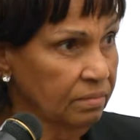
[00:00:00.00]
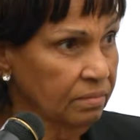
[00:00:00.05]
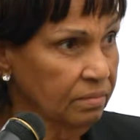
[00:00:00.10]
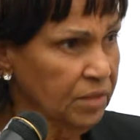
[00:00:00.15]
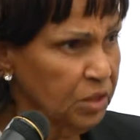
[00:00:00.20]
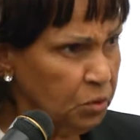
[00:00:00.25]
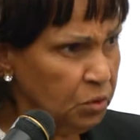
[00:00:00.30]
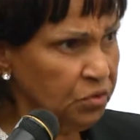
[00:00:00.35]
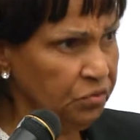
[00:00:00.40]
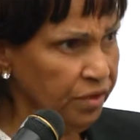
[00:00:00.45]

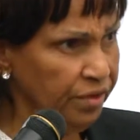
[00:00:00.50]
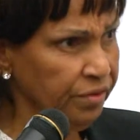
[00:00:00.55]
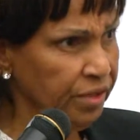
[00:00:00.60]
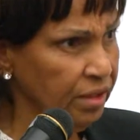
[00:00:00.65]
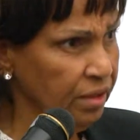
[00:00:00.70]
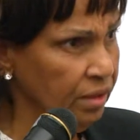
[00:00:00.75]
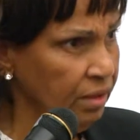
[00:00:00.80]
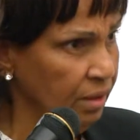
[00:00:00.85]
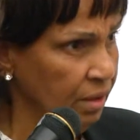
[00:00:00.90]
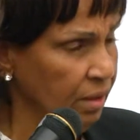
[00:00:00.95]
That was
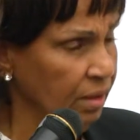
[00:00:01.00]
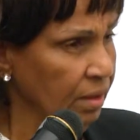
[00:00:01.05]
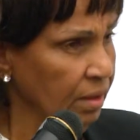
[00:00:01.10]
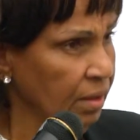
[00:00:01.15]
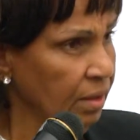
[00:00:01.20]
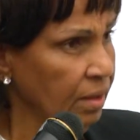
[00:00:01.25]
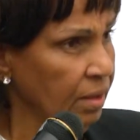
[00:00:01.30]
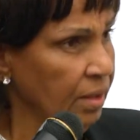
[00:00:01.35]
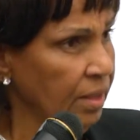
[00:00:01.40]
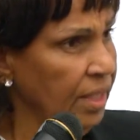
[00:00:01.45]
very
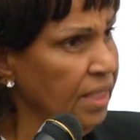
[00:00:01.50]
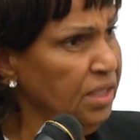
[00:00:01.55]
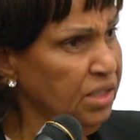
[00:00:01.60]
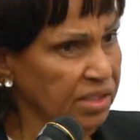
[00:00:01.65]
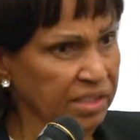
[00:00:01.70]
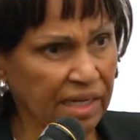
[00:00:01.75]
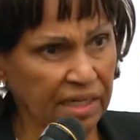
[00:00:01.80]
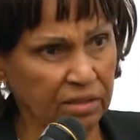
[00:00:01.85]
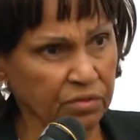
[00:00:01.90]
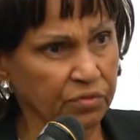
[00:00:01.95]

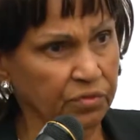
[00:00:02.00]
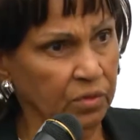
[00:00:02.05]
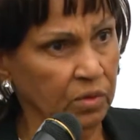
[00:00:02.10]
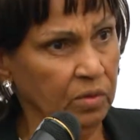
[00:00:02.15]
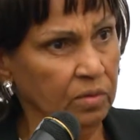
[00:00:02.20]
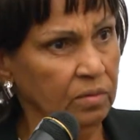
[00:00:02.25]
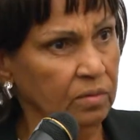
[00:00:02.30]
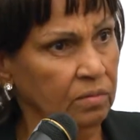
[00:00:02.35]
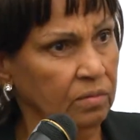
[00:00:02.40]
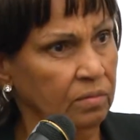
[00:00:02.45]

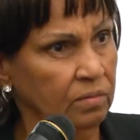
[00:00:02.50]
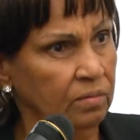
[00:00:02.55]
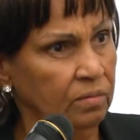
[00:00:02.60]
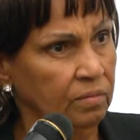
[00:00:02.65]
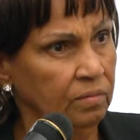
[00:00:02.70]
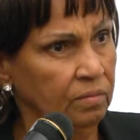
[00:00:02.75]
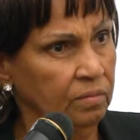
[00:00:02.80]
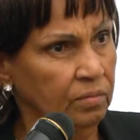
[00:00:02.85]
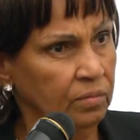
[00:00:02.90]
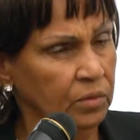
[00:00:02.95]
insightful.
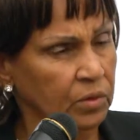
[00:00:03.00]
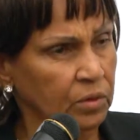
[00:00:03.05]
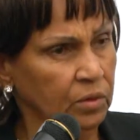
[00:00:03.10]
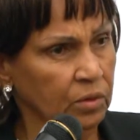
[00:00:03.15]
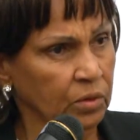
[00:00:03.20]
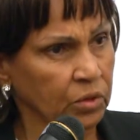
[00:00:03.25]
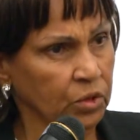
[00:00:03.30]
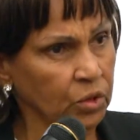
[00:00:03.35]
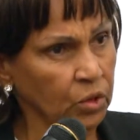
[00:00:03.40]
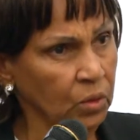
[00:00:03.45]

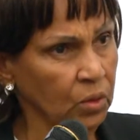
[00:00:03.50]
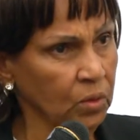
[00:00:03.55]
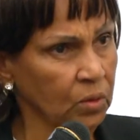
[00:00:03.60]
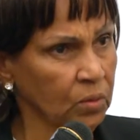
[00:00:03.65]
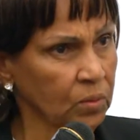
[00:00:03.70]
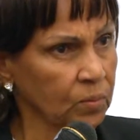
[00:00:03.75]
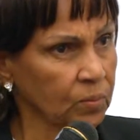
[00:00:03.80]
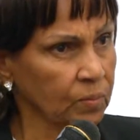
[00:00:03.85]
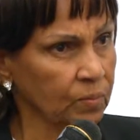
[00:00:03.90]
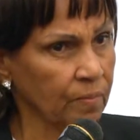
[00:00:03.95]
So
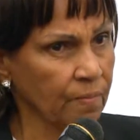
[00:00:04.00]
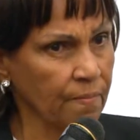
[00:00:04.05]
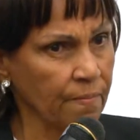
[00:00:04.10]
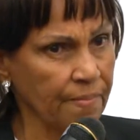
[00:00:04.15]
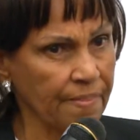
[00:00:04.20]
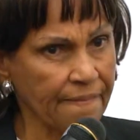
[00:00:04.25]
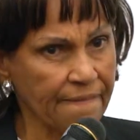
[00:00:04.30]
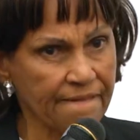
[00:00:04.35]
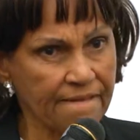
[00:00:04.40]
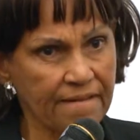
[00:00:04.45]

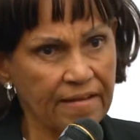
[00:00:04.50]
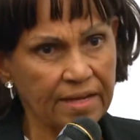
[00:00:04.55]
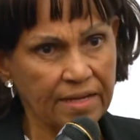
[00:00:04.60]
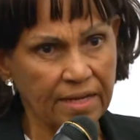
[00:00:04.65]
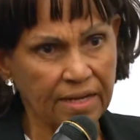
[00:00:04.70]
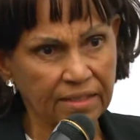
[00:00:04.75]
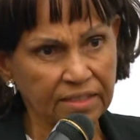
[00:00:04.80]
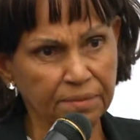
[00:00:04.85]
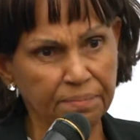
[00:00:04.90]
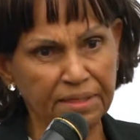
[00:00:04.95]
I
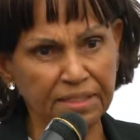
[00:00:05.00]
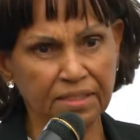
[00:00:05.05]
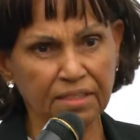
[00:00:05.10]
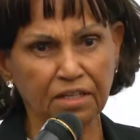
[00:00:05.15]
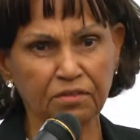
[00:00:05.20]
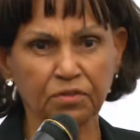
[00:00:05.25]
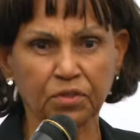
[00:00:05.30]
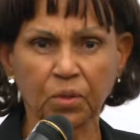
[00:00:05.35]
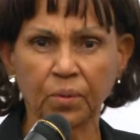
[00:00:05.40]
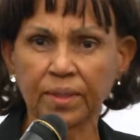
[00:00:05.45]
asked
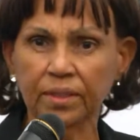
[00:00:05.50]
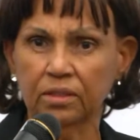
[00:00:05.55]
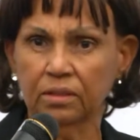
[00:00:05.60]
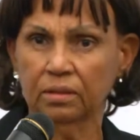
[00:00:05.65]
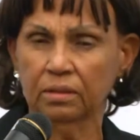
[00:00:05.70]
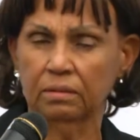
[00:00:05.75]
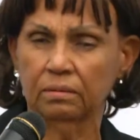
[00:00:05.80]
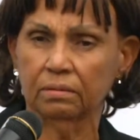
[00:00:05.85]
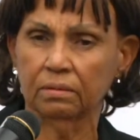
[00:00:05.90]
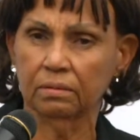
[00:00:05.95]
myself a
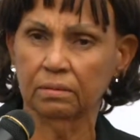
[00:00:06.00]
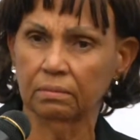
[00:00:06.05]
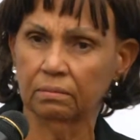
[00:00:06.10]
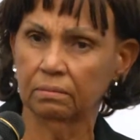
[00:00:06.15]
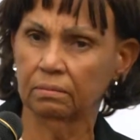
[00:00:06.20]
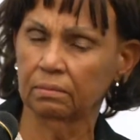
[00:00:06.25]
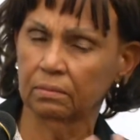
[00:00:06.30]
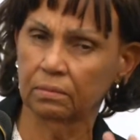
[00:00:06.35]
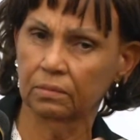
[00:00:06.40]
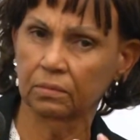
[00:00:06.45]
question.
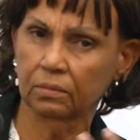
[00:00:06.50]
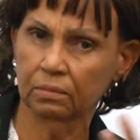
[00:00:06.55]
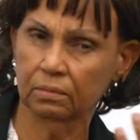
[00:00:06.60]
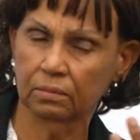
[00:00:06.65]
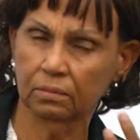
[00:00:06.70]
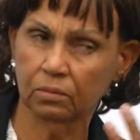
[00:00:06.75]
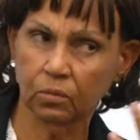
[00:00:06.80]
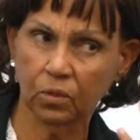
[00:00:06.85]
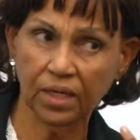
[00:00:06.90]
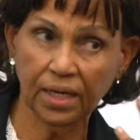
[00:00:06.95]

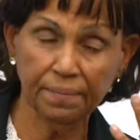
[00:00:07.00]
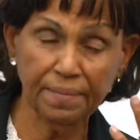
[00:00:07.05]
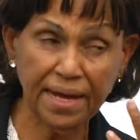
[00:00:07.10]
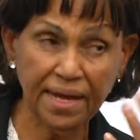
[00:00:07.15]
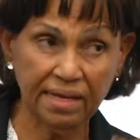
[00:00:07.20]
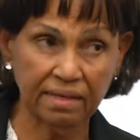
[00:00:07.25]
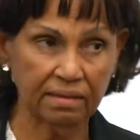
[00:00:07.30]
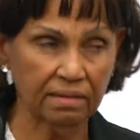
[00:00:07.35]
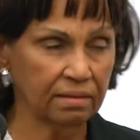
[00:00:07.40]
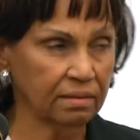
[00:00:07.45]
What am
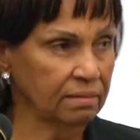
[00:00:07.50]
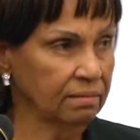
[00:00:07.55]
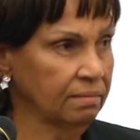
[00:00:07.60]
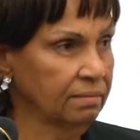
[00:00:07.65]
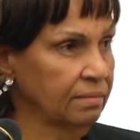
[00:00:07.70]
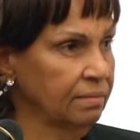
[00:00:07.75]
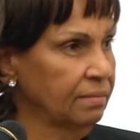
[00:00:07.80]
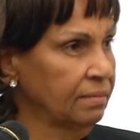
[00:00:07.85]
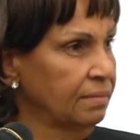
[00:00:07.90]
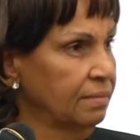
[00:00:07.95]
I?
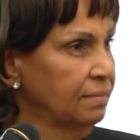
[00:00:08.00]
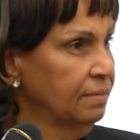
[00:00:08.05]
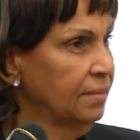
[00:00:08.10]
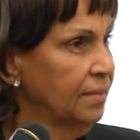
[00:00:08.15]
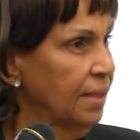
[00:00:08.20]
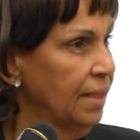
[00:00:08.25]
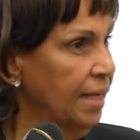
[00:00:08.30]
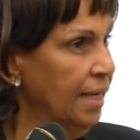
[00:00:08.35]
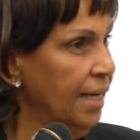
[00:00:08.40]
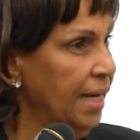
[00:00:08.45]

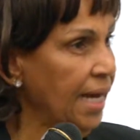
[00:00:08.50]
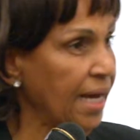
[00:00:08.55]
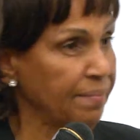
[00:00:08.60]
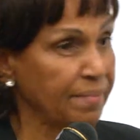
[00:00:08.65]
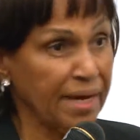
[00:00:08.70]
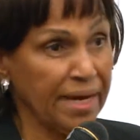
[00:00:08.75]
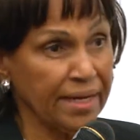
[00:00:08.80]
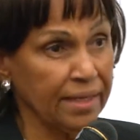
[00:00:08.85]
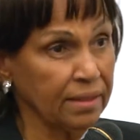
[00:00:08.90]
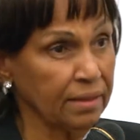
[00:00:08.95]
Am
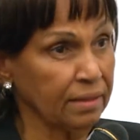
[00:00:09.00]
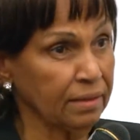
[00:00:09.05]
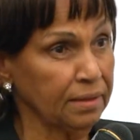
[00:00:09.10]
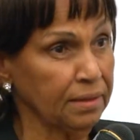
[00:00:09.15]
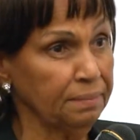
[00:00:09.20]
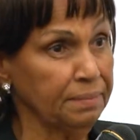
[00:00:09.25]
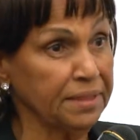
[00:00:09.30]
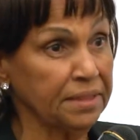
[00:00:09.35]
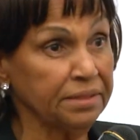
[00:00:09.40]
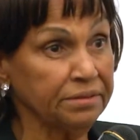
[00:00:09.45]
I
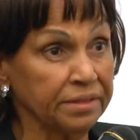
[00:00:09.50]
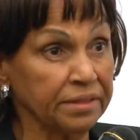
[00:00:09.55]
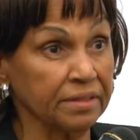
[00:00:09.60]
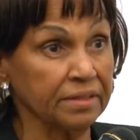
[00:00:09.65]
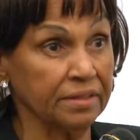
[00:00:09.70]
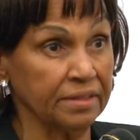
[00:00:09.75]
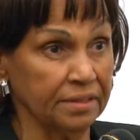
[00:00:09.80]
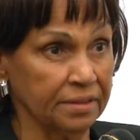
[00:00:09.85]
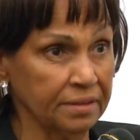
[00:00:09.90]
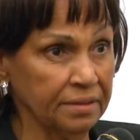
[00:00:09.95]
a material
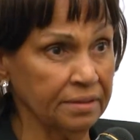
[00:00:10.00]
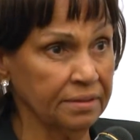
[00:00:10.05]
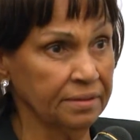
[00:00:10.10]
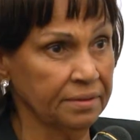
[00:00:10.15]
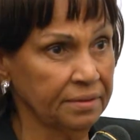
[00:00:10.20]
girl?